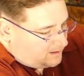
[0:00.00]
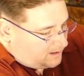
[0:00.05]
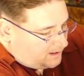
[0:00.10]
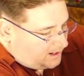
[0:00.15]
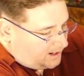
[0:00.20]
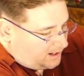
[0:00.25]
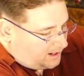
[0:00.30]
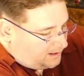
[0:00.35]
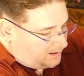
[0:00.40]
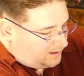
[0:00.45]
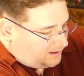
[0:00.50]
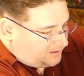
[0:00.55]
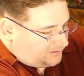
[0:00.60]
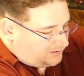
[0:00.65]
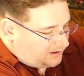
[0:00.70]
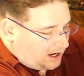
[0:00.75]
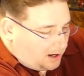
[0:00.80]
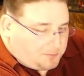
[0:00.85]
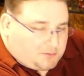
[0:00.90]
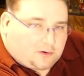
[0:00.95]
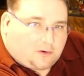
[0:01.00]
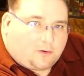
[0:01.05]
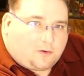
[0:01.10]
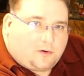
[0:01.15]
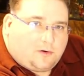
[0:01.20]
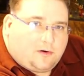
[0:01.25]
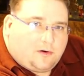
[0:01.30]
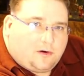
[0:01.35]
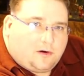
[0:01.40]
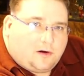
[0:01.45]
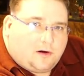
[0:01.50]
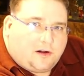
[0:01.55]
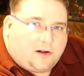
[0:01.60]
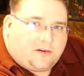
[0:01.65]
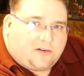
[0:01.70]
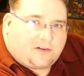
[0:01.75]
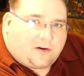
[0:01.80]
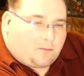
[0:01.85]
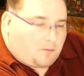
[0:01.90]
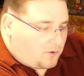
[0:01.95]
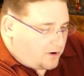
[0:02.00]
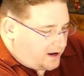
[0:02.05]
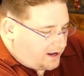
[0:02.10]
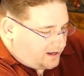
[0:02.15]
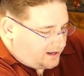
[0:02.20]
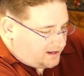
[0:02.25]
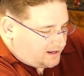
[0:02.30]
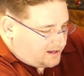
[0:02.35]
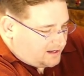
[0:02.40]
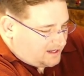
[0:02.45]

And it's optical in some way.